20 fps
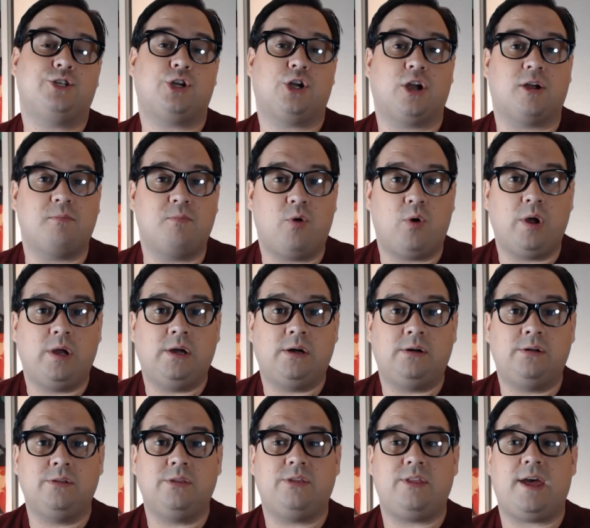
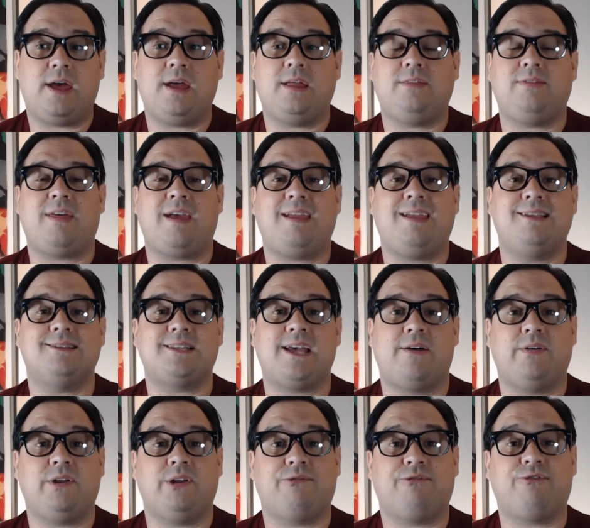turmoil that he's
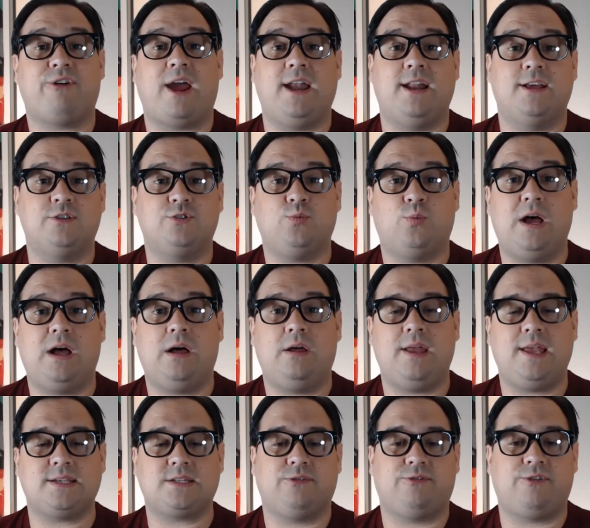having to fight as well.
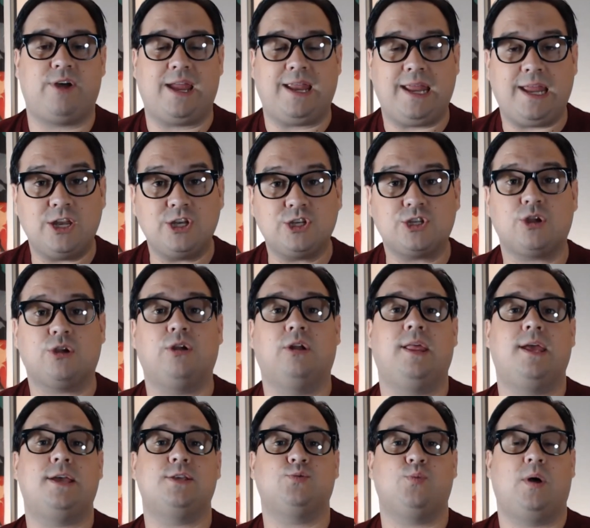He has to fight
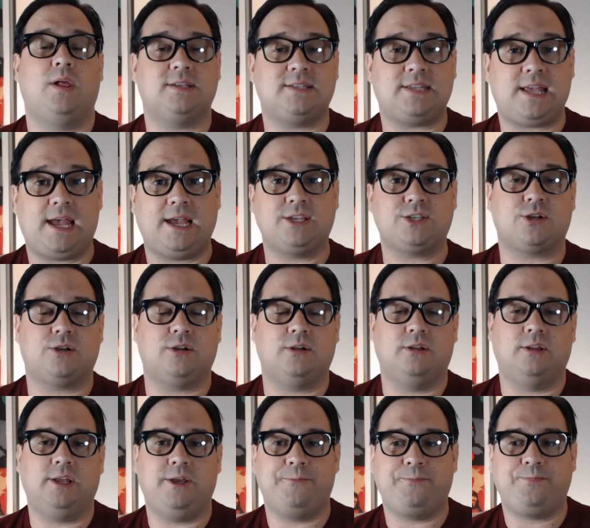internally as well as
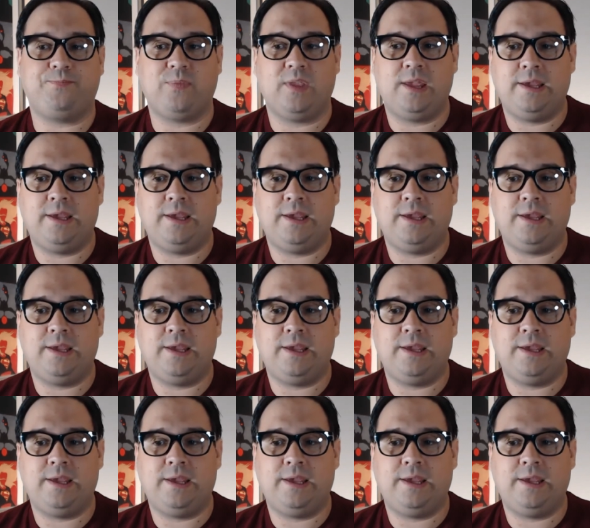externally.